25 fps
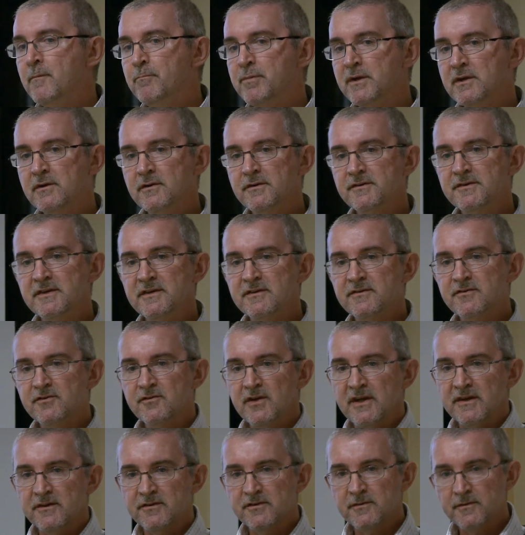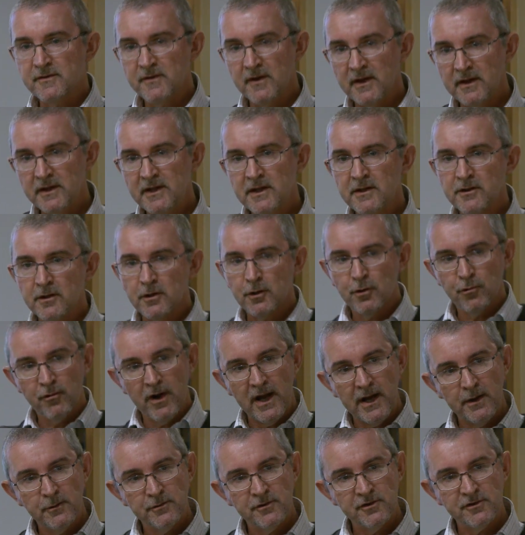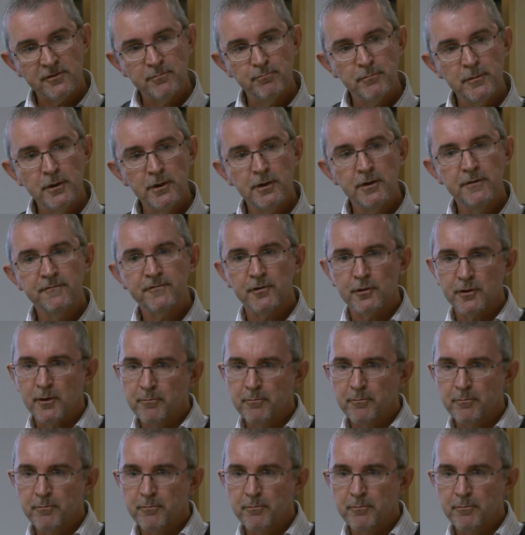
because it's the ground has moved,